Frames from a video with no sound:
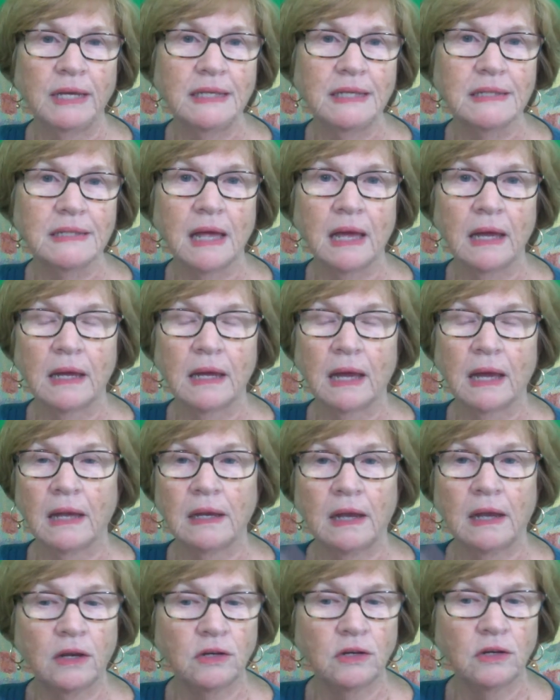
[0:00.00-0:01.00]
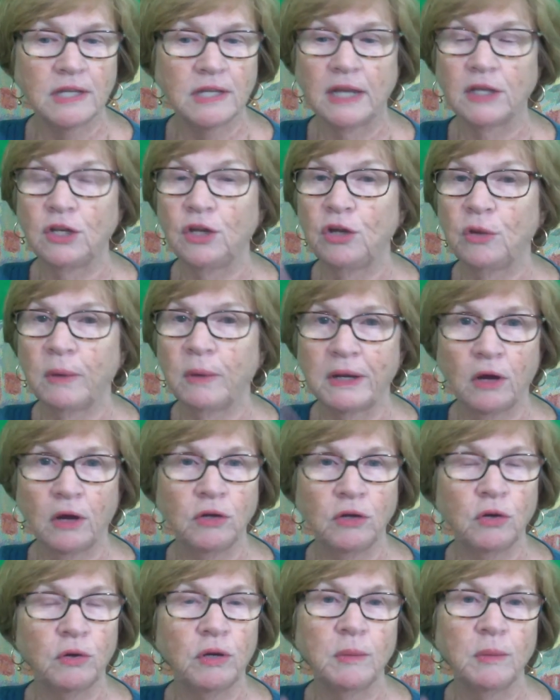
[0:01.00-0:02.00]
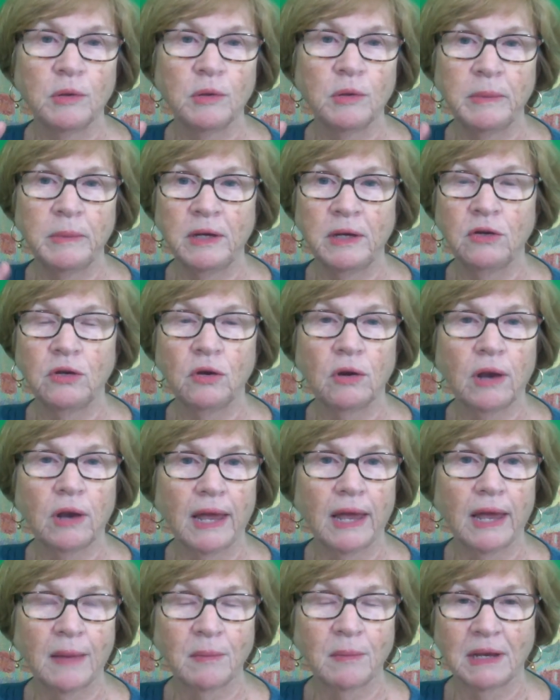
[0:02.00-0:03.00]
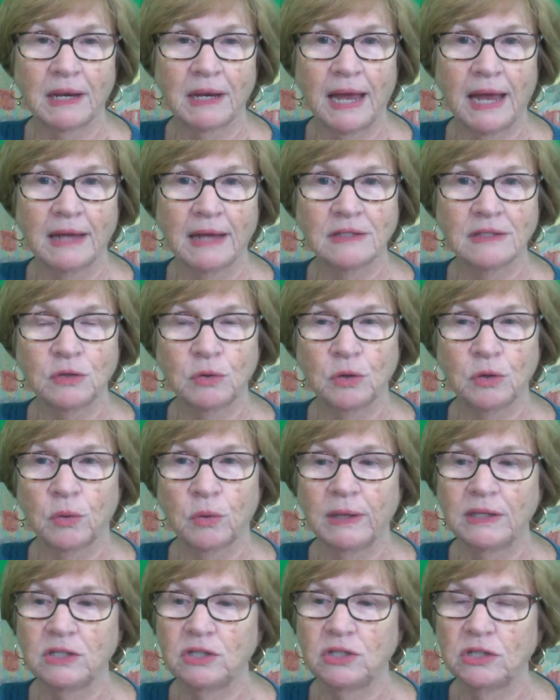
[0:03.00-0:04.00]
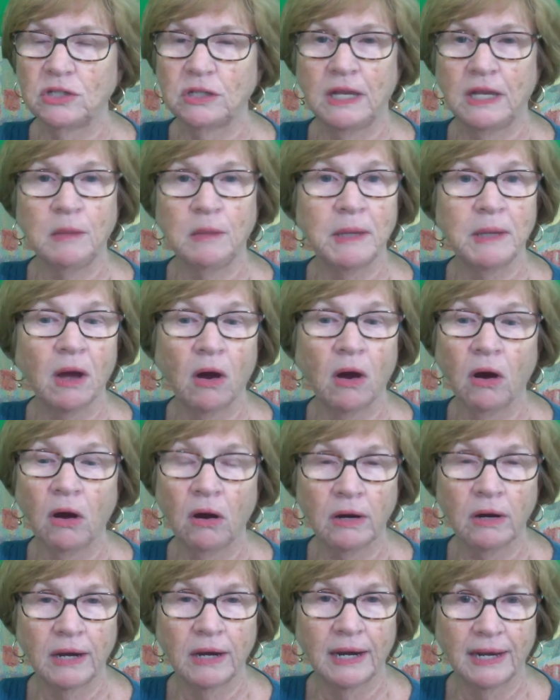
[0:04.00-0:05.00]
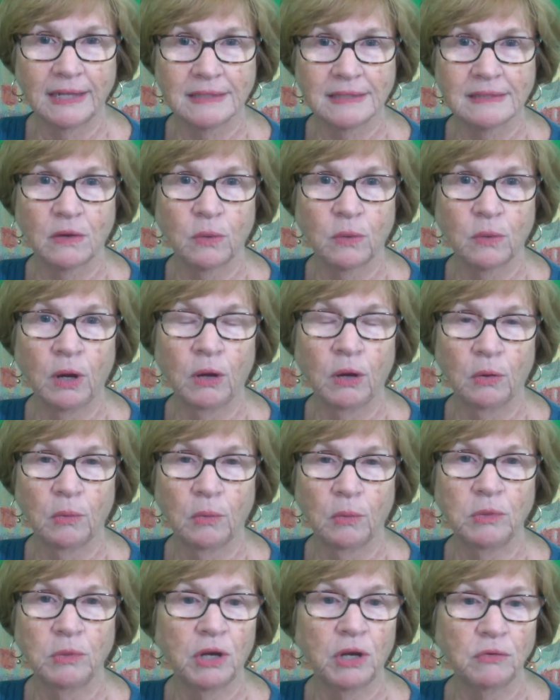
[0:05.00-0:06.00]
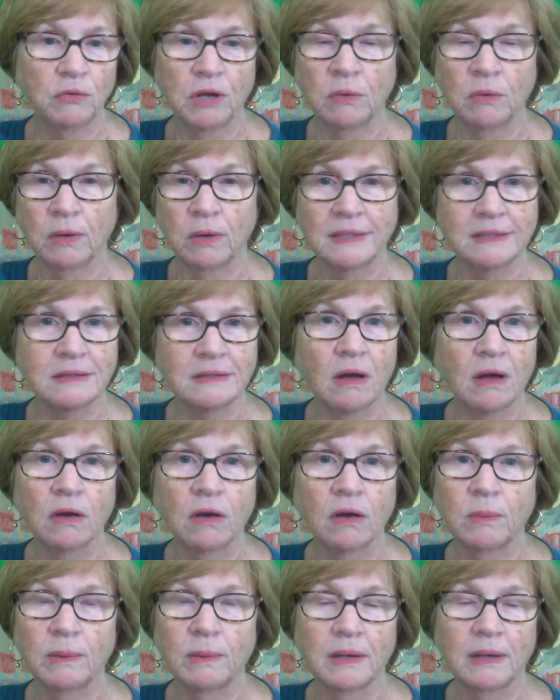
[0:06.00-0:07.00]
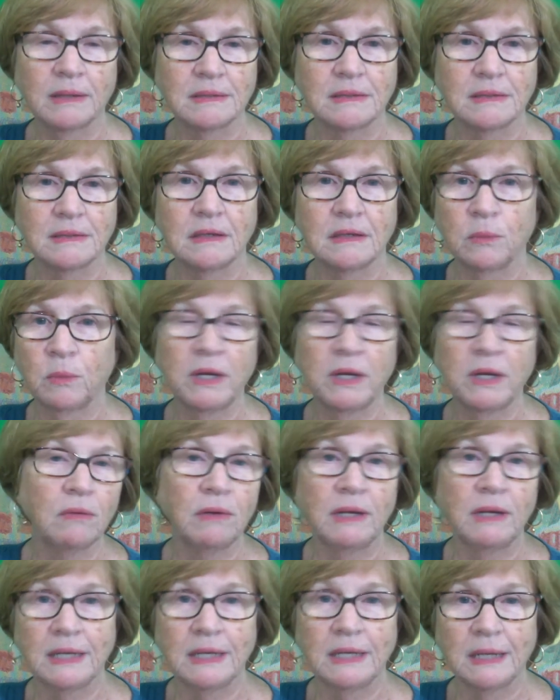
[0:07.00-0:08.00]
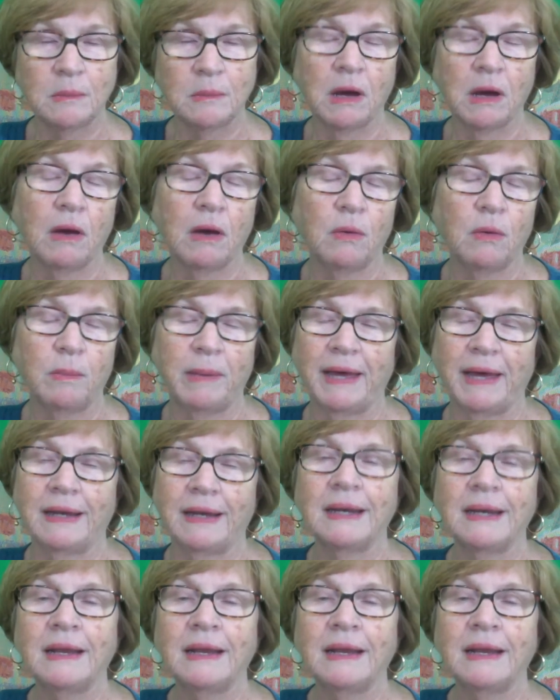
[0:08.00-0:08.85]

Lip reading: like, I understand you. I know you're an implementer. You're like, I'm going to ask you a question. Hit me hard, and let's go home. Let's talk over. We don't need to hem-haw about it.